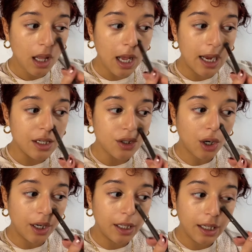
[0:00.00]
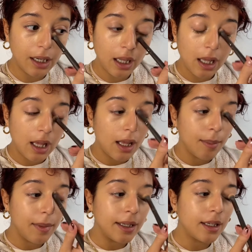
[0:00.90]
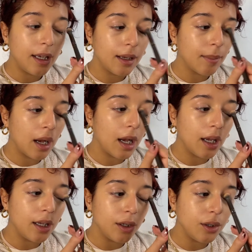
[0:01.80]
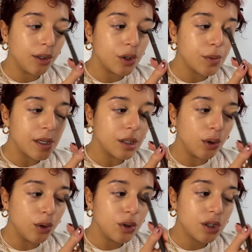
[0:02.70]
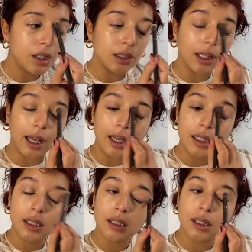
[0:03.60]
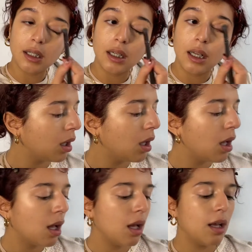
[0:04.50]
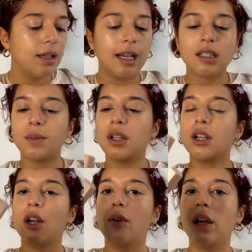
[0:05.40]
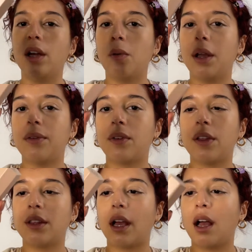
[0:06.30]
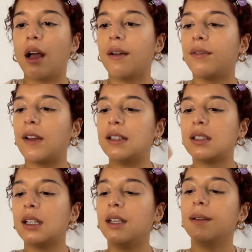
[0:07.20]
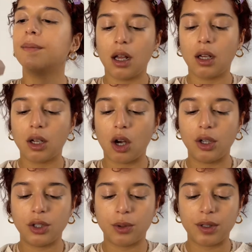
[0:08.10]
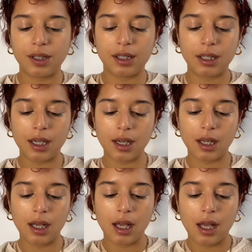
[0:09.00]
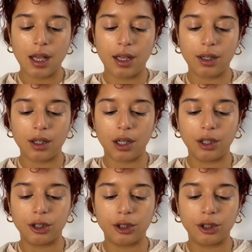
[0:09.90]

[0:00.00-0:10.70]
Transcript: I started making my New Year's resolution list. Next, I'm gonna go in with the Fenty contour stick in color